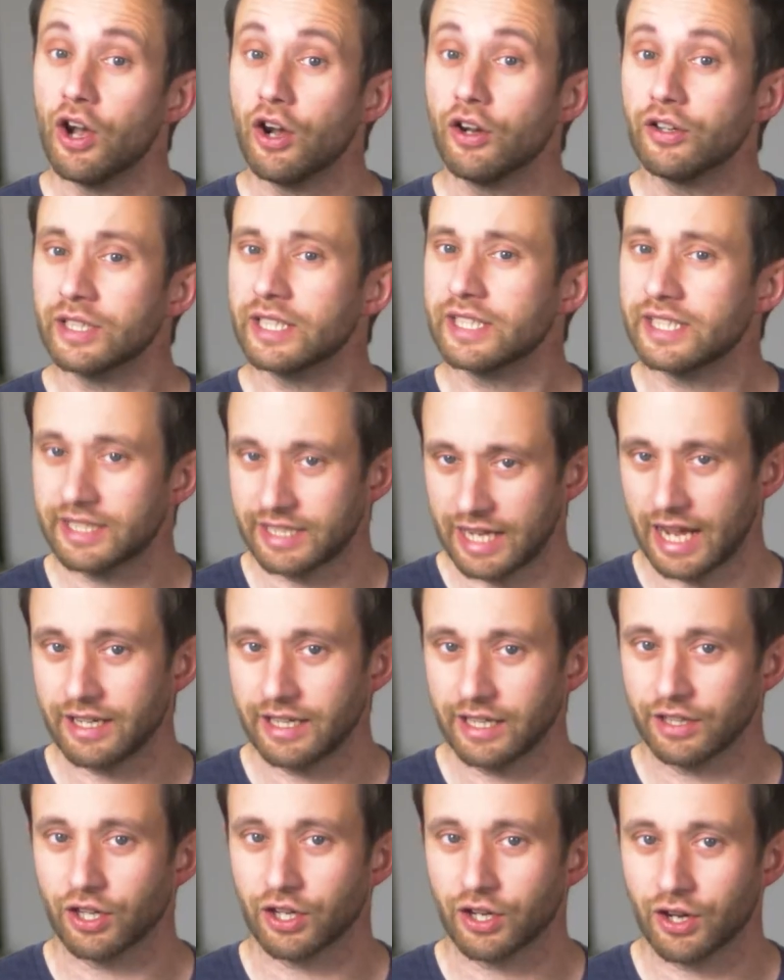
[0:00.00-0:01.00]

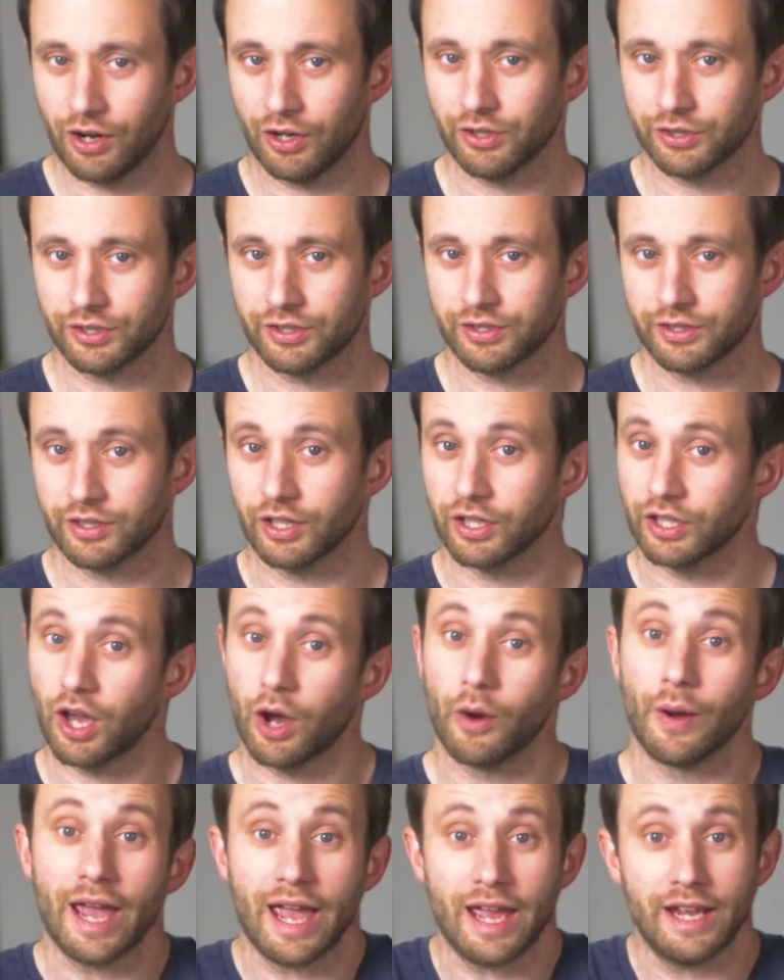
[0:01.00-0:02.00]
Understanding the costs that
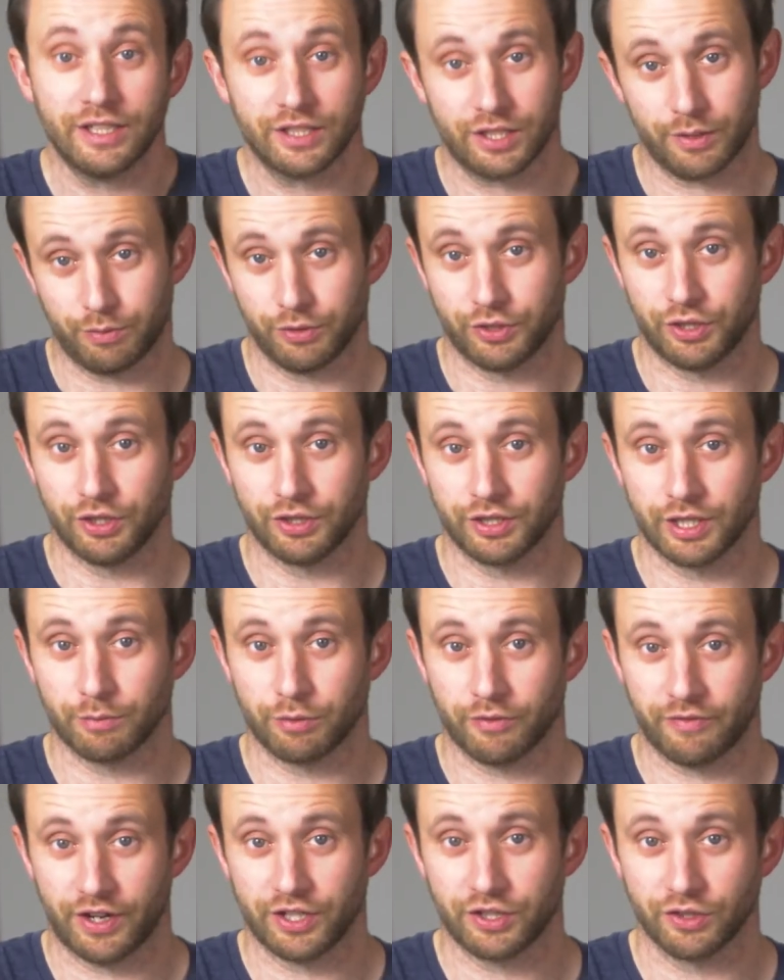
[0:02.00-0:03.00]
go into producing
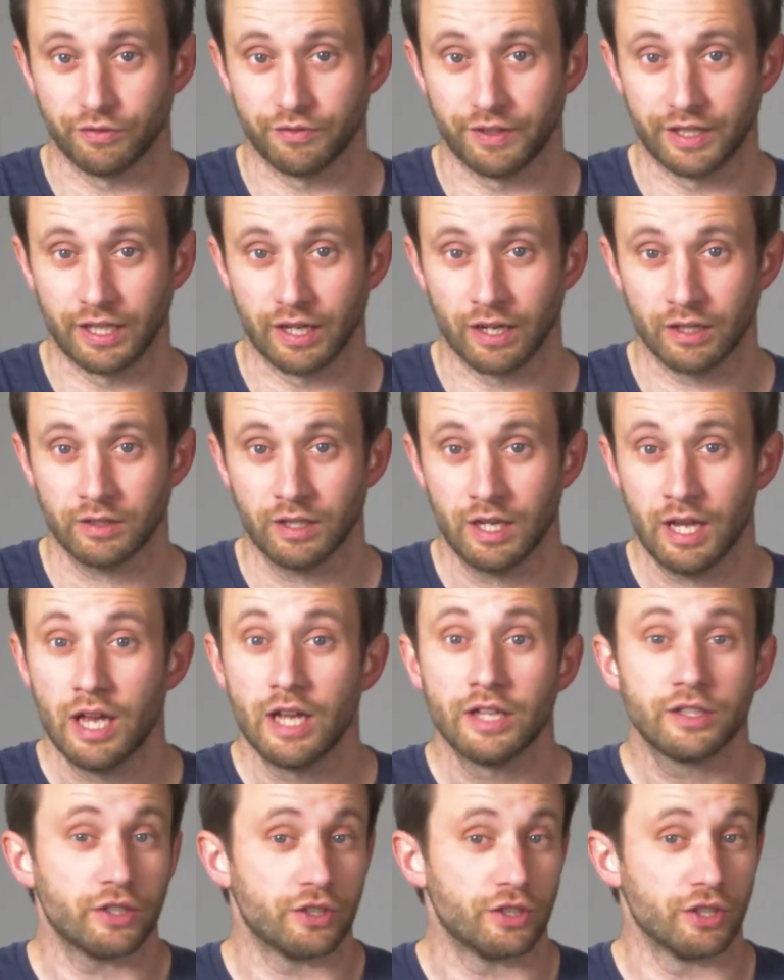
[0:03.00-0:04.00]
professional video,
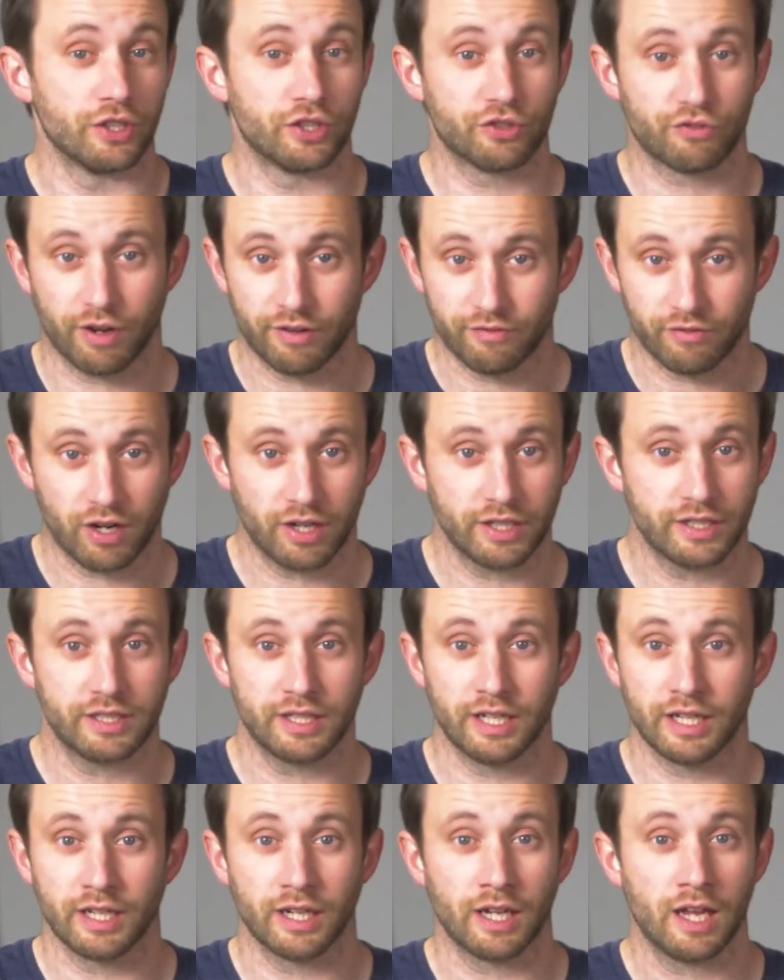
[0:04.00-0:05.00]
such as script
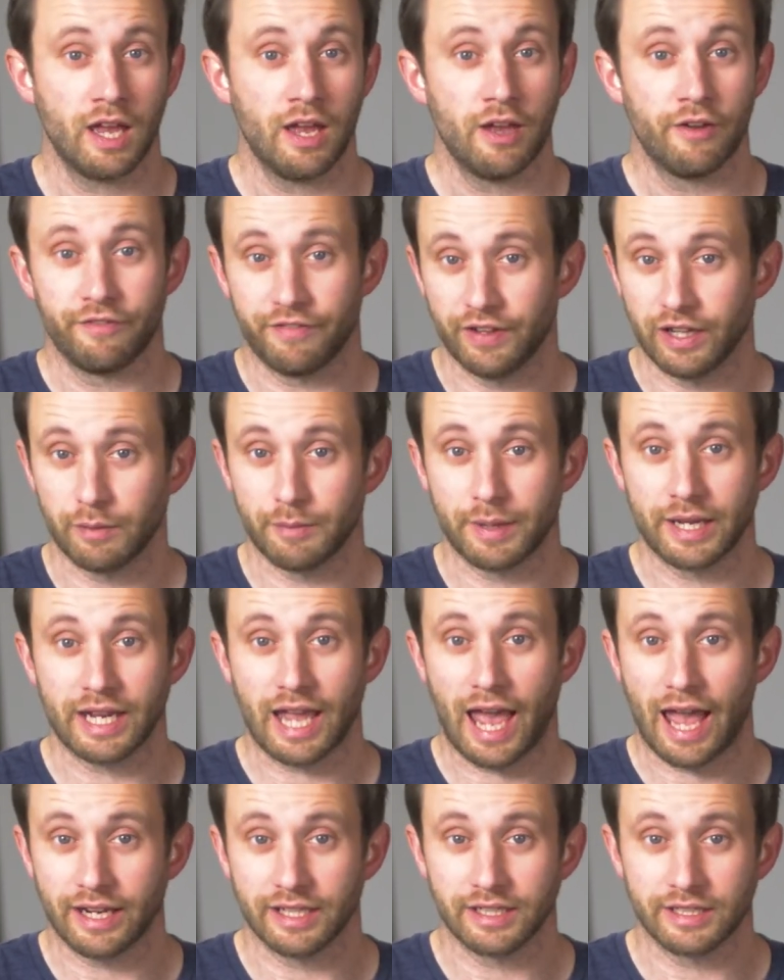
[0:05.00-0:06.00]
writing, filming,
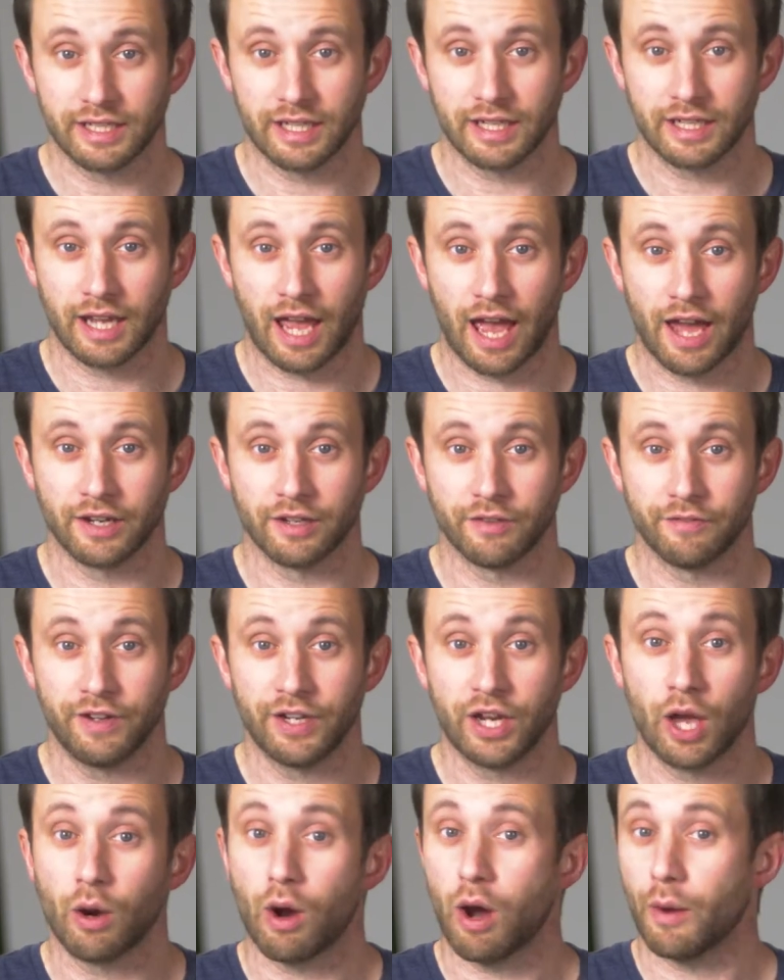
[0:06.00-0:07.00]
editing, and
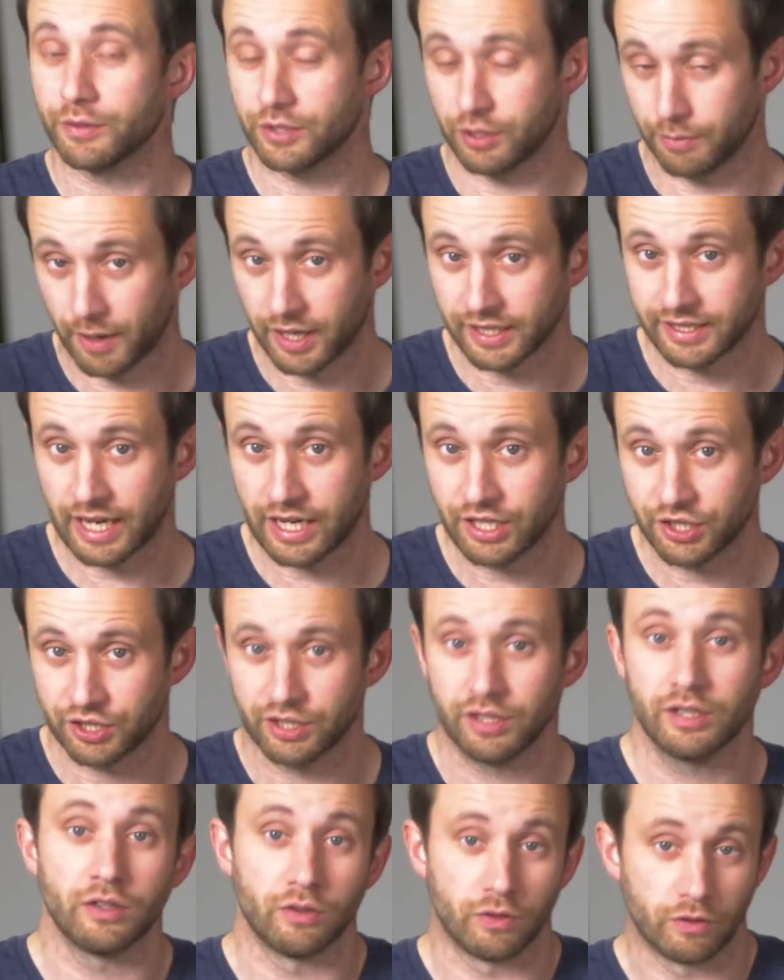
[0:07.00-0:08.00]
video
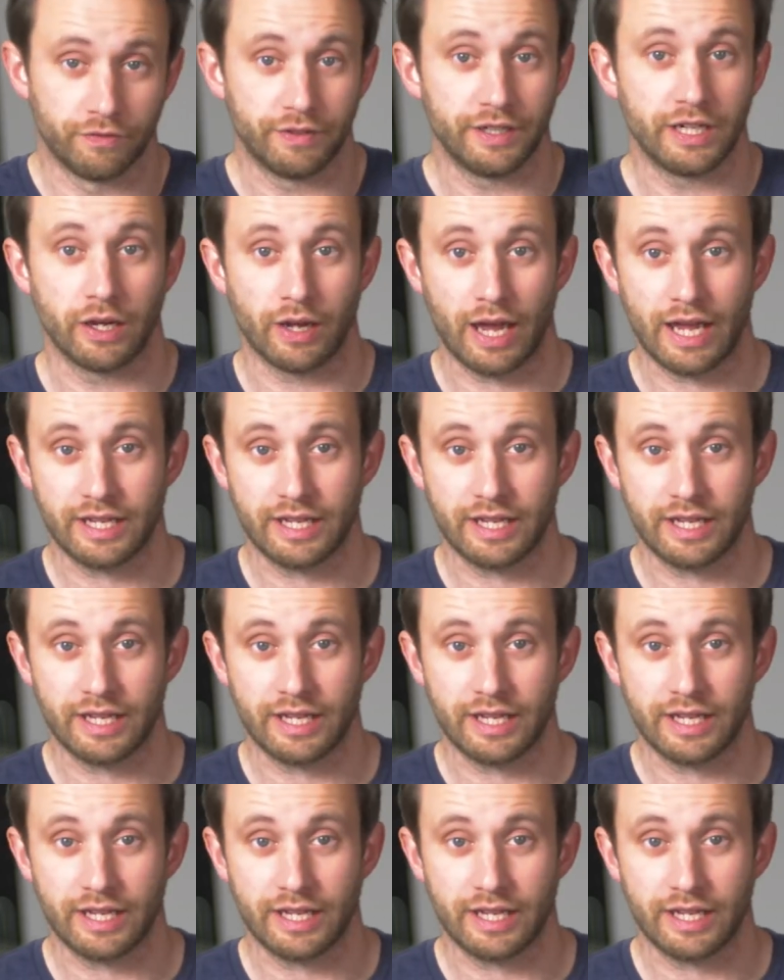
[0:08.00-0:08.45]
optimization or video